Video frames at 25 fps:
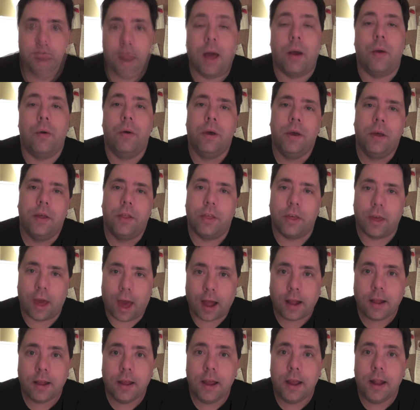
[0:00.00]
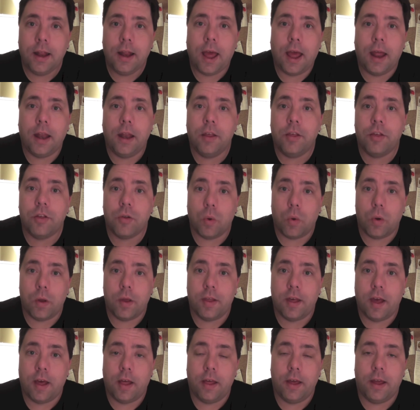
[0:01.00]
Now, the acting and the
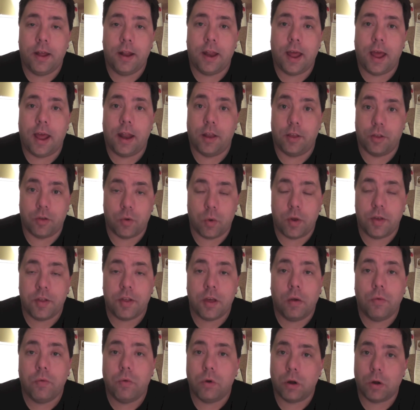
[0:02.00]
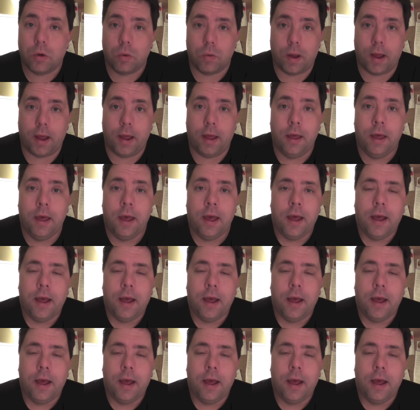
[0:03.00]
storytelling and the story itself were great.